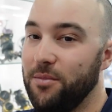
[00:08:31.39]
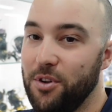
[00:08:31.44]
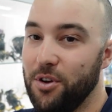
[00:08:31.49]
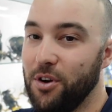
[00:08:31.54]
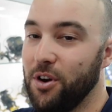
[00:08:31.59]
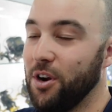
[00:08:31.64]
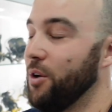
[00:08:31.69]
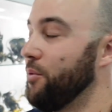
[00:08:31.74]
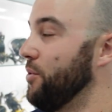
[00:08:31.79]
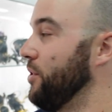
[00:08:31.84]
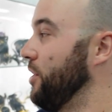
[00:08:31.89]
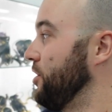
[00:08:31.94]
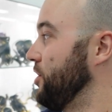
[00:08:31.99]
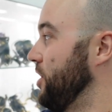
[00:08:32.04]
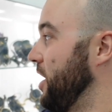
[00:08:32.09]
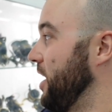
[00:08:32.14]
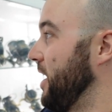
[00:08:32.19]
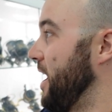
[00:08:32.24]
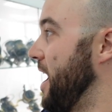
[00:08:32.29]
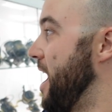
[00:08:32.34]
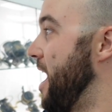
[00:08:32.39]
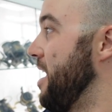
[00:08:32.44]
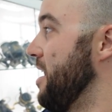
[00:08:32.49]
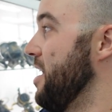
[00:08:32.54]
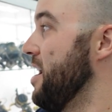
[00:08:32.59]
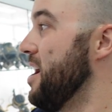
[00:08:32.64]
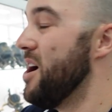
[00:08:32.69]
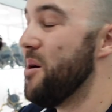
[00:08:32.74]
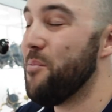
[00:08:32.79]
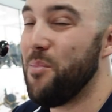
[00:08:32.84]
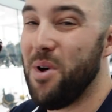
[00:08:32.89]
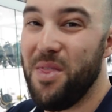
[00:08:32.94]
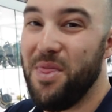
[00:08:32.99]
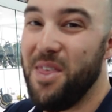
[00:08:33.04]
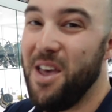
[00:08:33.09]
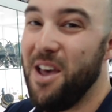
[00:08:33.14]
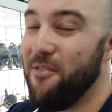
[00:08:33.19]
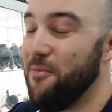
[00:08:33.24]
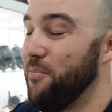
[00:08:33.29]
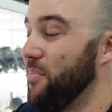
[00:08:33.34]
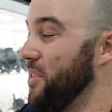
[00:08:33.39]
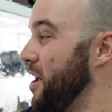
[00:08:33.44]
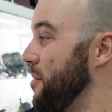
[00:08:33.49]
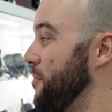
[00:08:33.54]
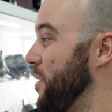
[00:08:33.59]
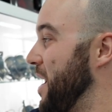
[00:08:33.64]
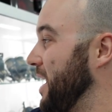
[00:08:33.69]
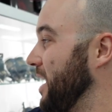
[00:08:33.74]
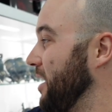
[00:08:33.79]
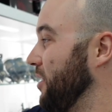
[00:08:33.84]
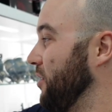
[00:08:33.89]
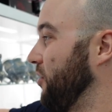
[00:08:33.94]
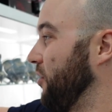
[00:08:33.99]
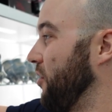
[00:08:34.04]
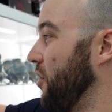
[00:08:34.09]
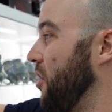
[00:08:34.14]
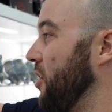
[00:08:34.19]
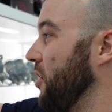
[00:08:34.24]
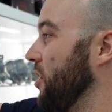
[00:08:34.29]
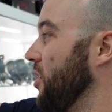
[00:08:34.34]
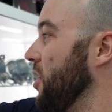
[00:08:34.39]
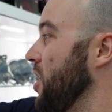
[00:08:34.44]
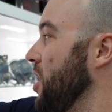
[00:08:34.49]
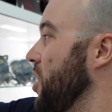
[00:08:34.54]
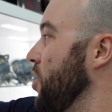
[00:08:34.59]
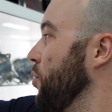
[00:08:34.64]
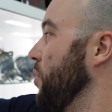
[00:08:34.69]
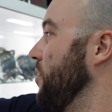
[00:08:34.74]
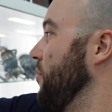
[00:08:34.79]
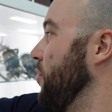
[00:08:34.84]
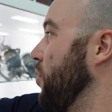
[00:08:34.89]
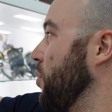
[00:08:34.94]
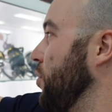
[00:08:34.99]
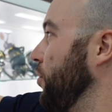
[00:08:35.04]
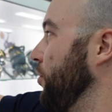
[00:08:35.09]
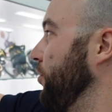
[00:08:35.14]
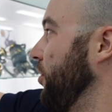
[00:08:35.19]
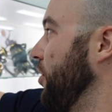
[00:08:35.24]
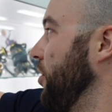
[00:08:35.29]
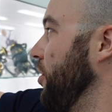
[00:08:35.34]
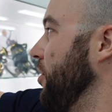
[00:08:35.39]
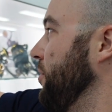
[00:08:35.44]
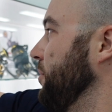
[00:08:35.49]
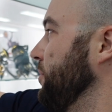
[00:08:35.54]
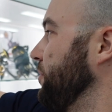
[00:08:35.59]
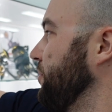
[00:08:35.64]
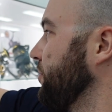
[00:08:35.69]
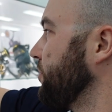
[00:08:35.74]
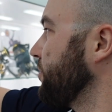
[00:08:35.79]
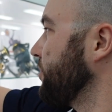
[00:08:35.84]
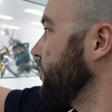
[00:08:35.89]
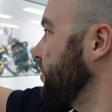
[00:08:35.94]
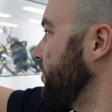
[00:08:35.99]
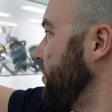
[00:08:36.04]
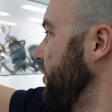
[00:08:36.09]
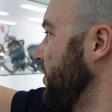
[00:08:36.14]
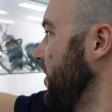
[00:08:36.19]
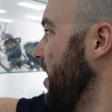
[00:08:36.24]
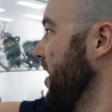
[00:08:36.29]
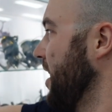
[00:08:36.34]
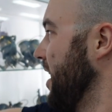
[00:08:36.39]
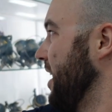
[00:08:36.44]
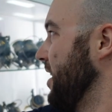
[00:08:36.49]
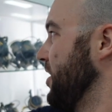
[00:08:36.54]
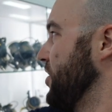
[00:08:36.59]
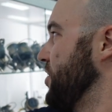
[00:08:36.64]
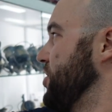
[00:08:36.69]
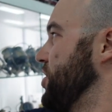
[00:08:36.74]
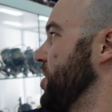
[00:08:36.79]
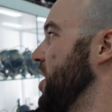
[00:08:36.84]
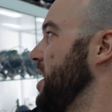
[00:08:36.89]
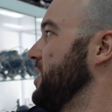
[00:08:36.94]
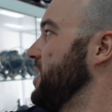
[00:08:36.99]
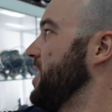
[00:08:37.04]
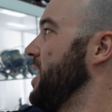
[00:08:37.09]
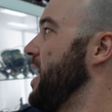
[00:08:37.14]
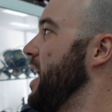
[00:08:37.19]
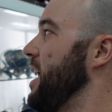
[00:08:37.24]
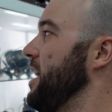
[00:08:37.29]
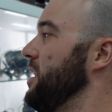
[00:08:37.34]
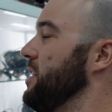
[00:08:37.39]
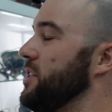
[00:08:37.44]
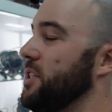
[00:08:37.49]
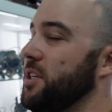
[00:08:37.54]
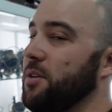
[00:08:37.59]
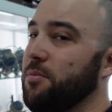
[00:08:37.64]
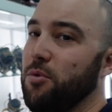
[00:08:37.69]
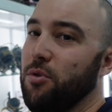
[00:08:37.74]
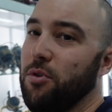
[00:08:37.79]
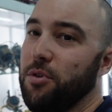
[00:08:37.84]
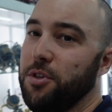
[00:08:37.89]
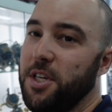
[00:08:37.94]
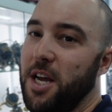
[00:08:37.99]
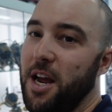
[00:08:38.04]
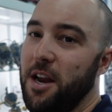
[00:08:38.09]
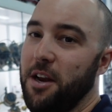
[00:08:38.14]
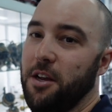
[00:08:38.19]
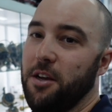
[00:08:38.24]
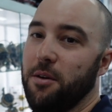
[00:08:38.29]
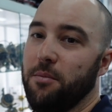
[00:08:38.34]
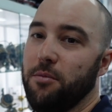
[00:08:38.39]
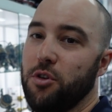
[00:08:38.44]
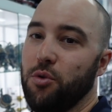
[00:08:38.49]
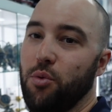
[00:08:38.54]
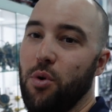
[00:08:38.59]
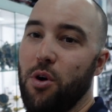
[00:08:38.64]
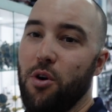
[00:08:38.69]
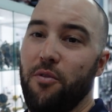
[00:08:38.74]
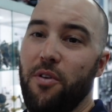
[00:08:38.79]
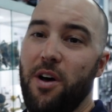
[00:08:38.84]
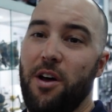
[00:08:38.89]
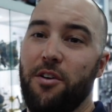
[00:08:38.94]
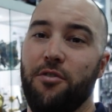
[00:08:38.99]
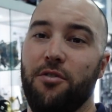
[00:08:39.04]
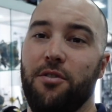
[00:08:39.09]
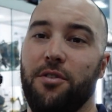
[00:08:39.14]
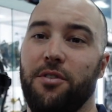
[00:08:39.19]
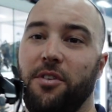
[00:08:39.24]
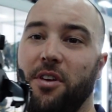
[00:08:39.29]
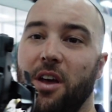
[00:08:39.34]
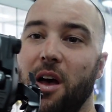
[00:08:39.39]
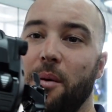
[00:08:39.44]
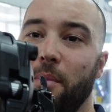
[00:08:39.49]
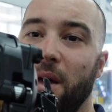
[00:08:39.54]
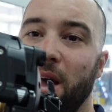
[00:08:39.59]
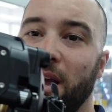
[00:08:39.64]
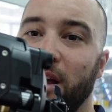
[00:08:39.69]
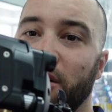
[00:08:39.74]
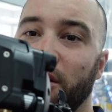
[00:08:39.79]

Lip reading: gonna wanna check out. But they're back in stock. We've also just had some more Tanacom 1200s come back